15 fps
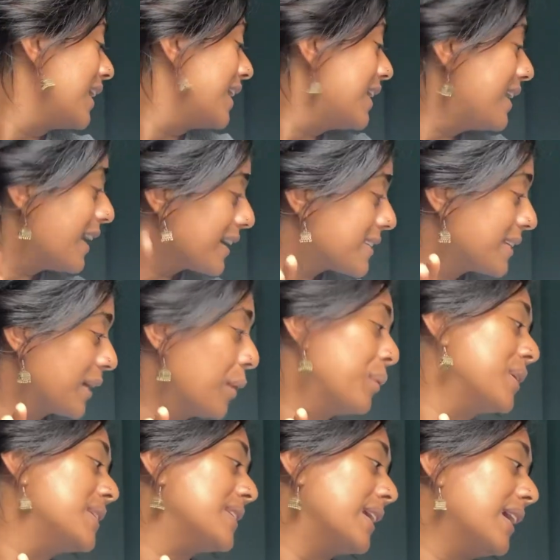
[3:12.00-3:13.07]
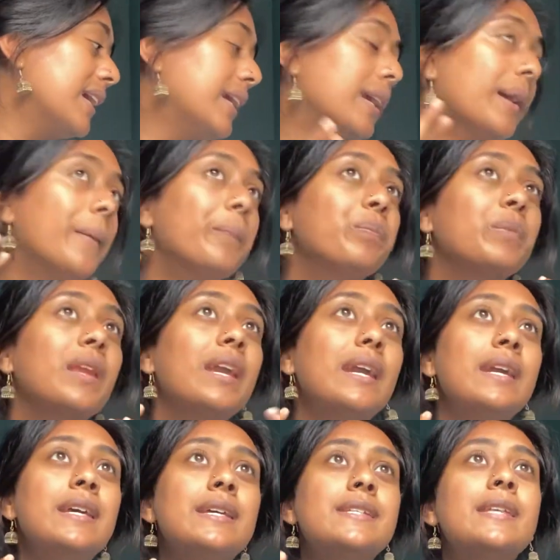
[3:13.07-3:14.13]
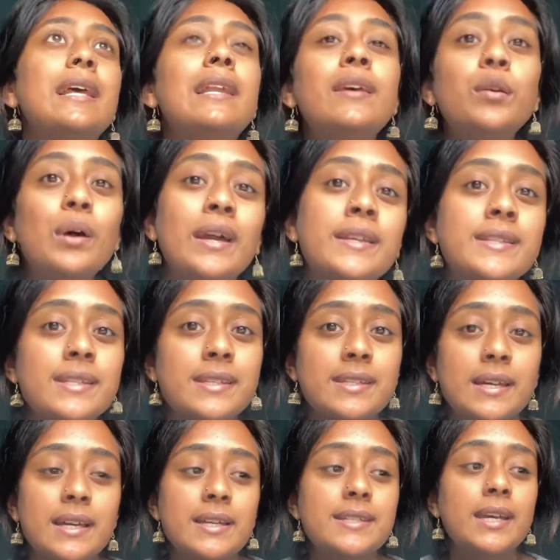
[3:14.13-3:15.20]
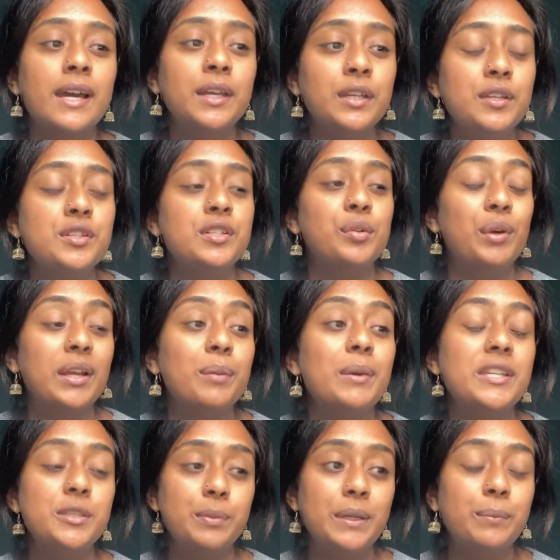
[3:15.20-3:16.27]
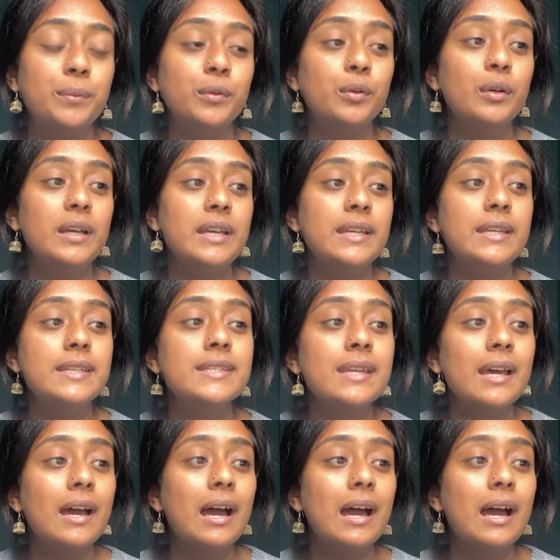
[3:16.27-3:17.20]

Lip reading: Next thing I want to say is a little exercise I usually recommend to people is